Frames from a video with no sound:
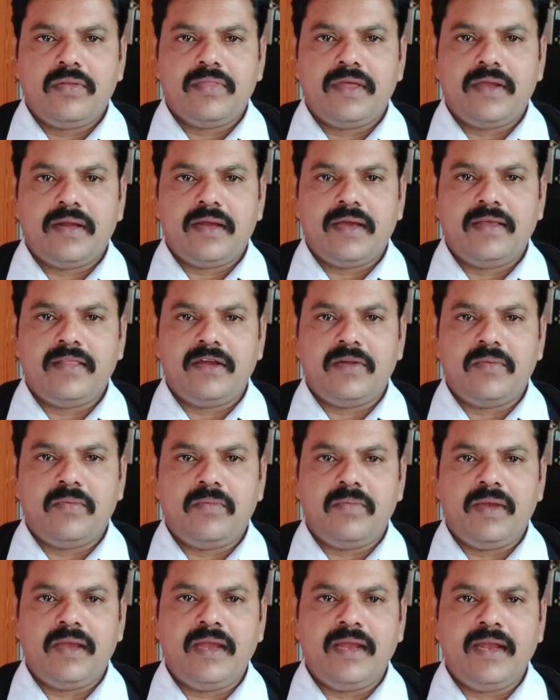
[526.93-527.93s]
then either
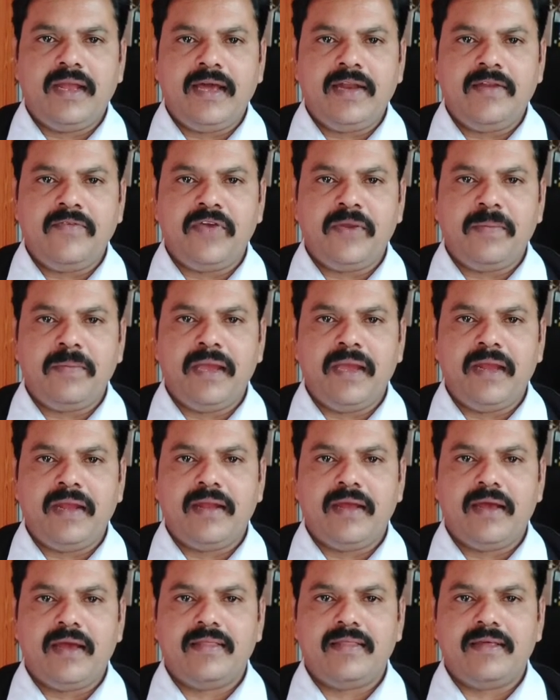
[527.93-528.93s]
male or
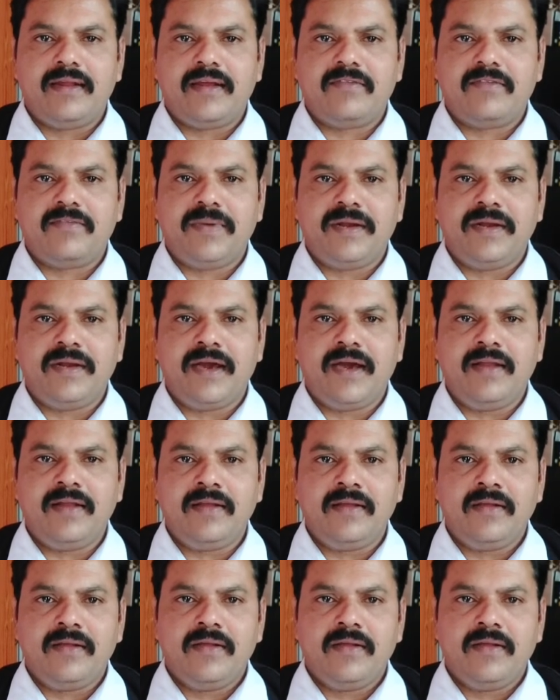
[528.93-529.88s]
female, either husband or